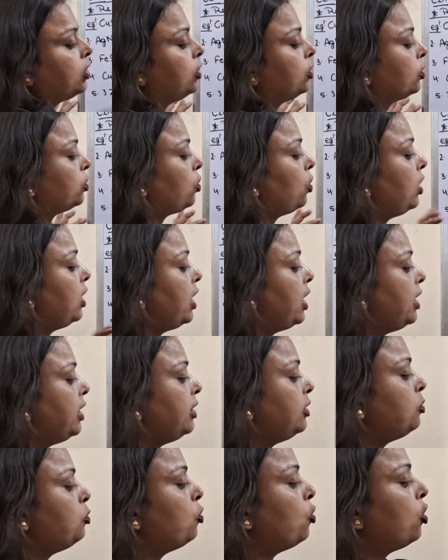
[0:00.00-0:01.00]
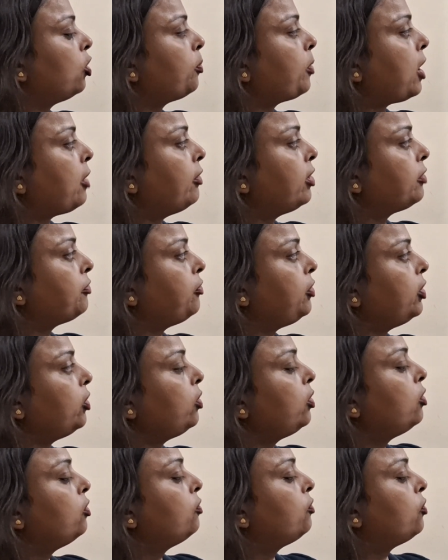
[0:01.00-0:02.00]
So lead is more
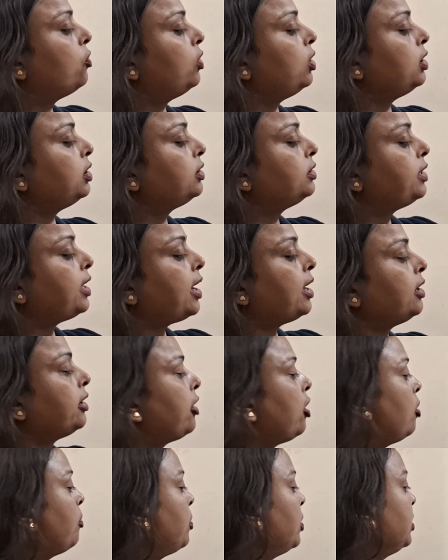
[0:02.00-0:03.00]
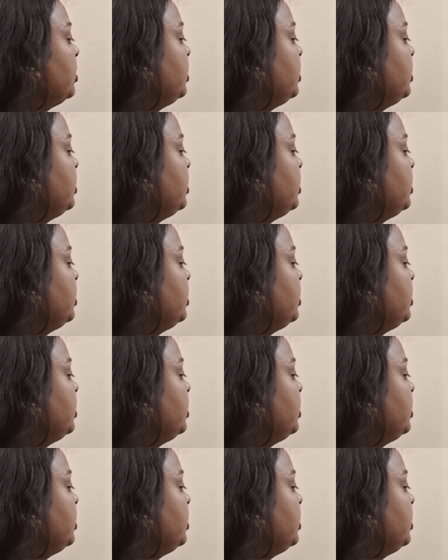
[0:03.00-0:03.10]
powerful than copper.